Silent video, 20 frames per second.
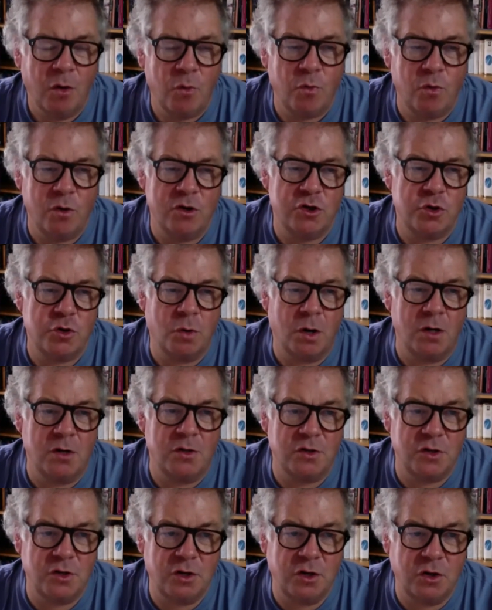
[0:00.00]
Which
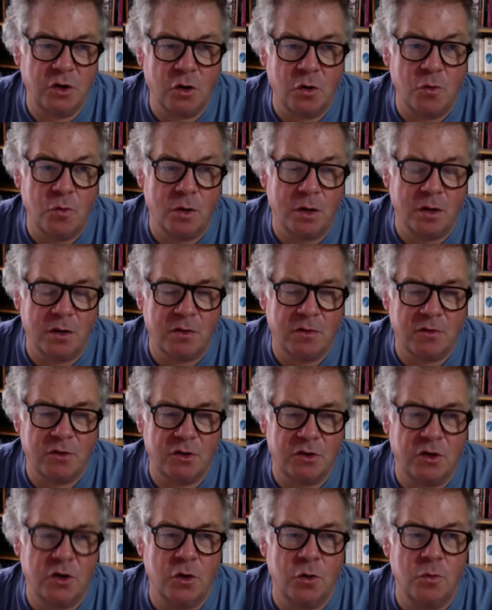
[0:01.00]
one do you go with?
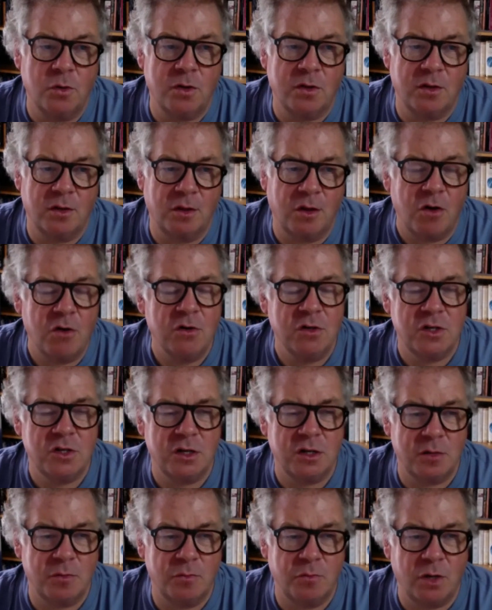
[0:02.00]
Do you go with the
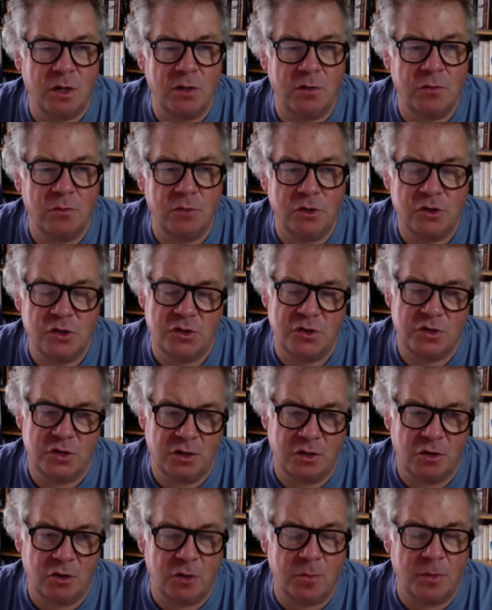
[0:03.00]
long-term one, which is to
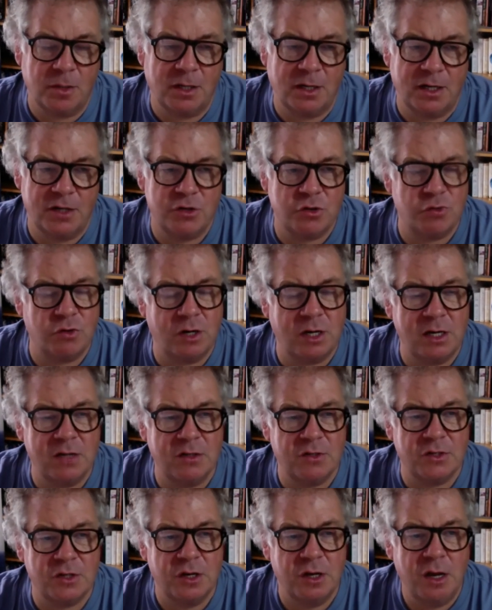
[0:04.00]
normalize
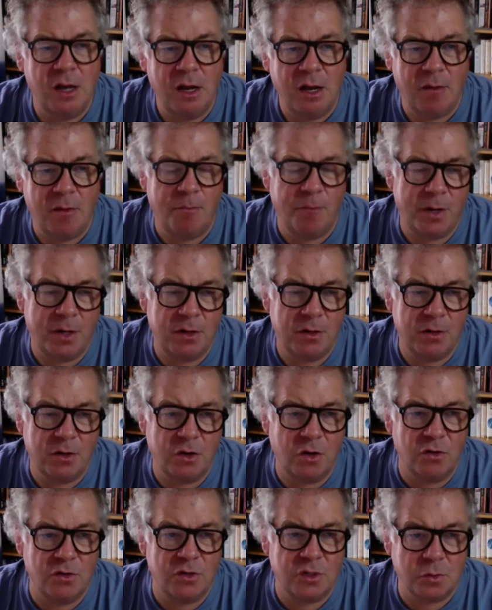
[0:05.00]
rates and bear the
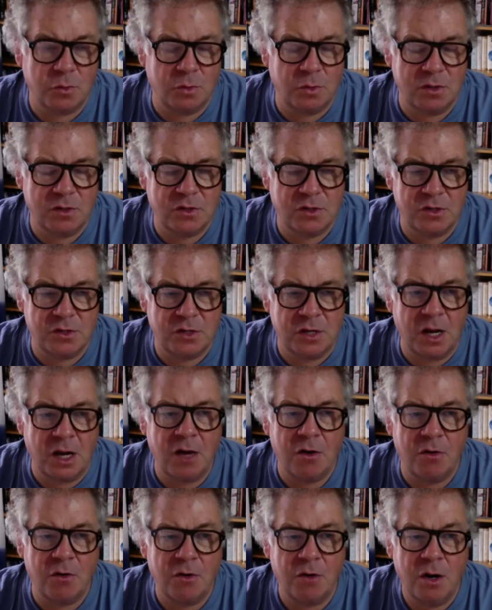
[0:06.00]
consequences
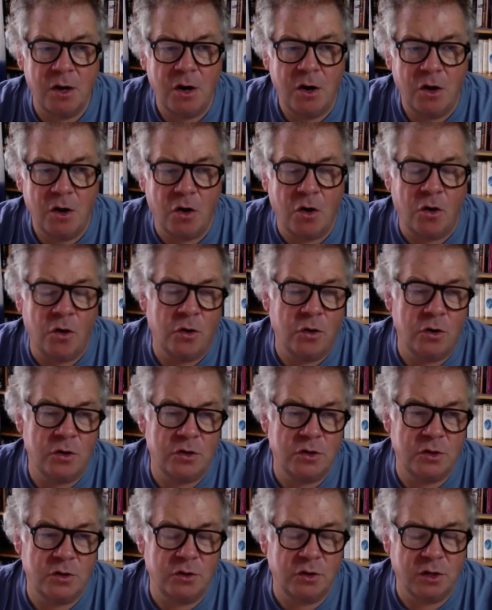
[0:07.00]
now, or
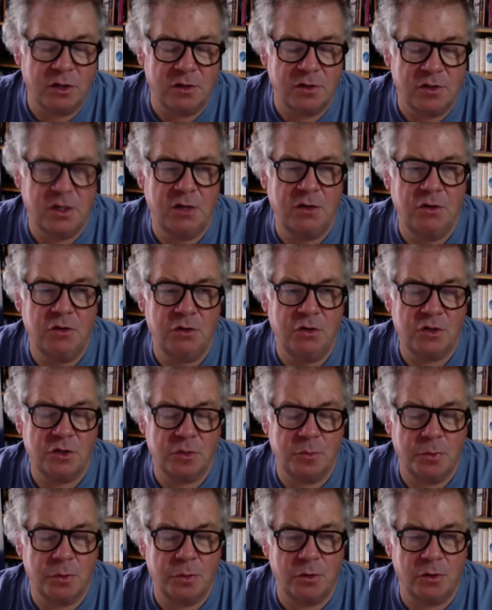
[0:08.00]
do you continue to
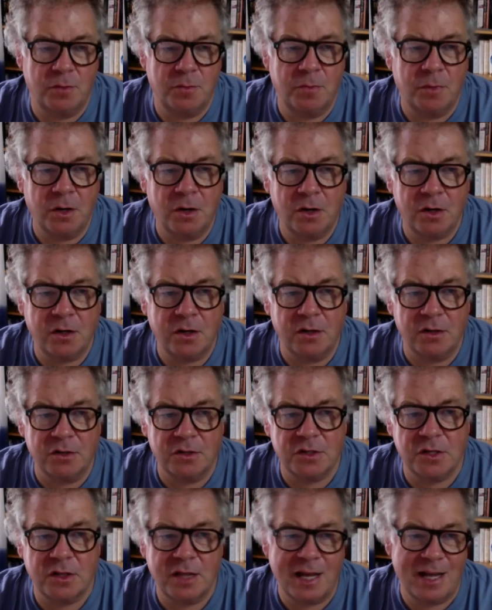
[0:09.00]
support
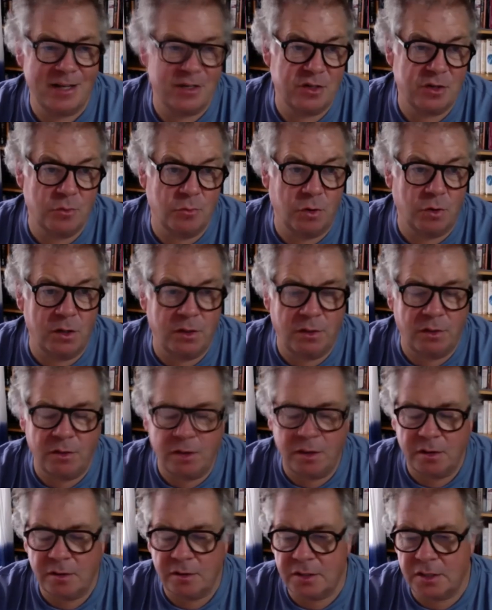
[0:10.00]
markets? That's the one
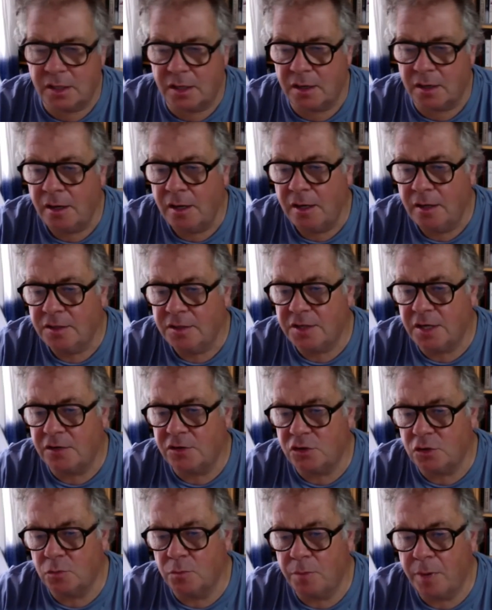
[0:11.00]
that
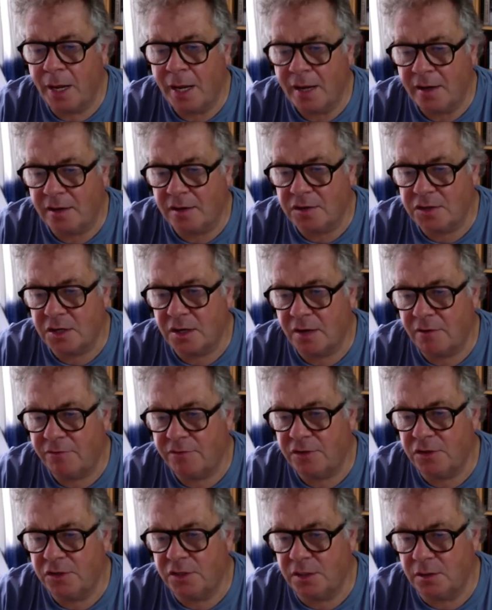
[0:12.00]
central banks have
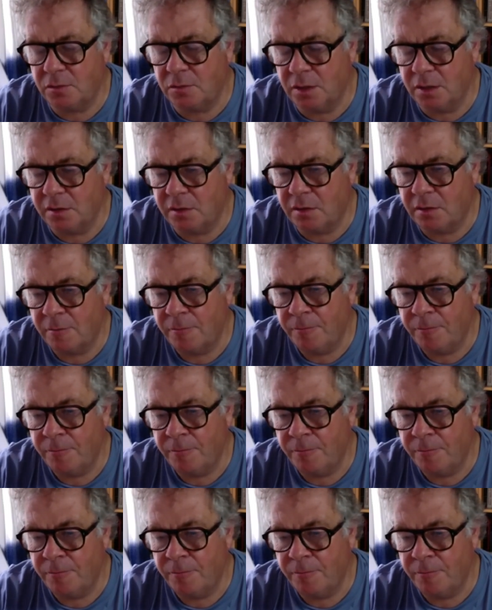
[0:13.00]
to deal with.